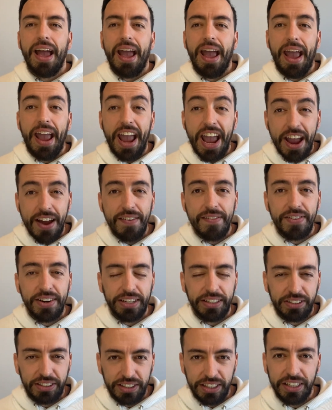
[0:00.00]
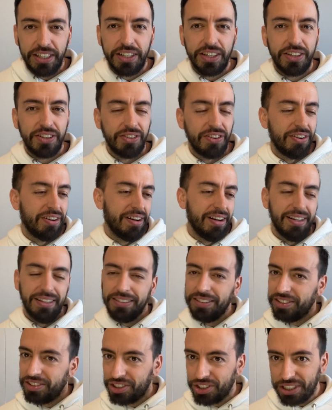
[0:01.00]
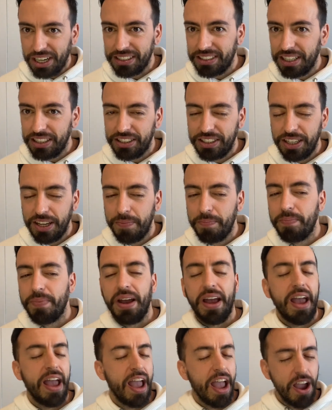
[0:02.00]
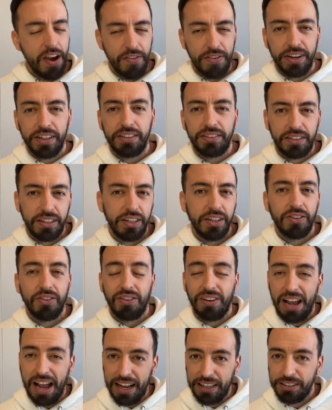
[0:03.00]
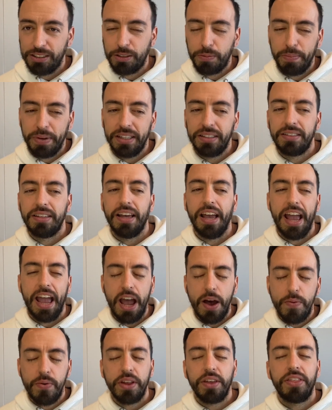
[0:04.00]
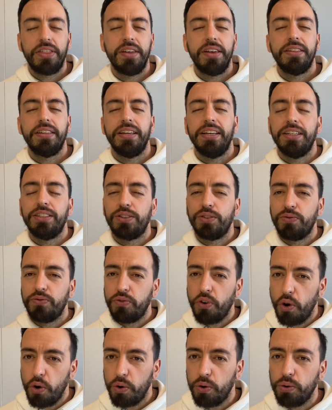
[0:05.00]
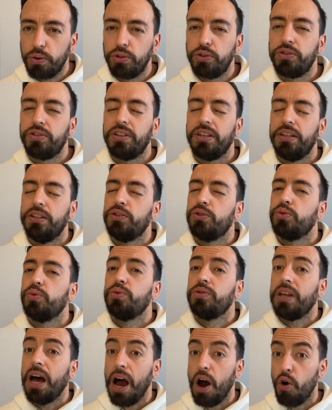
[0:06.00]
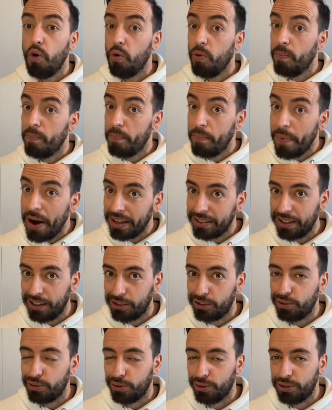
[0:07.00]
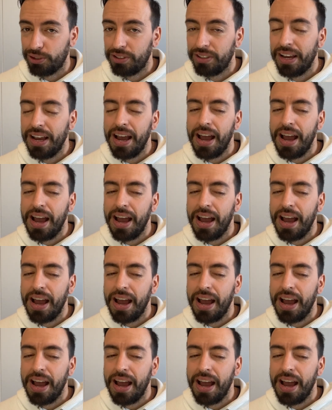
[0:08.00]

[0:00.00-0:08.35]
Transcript: every single stratagem, every single enhancement, everything is focused into Tau battlesuits.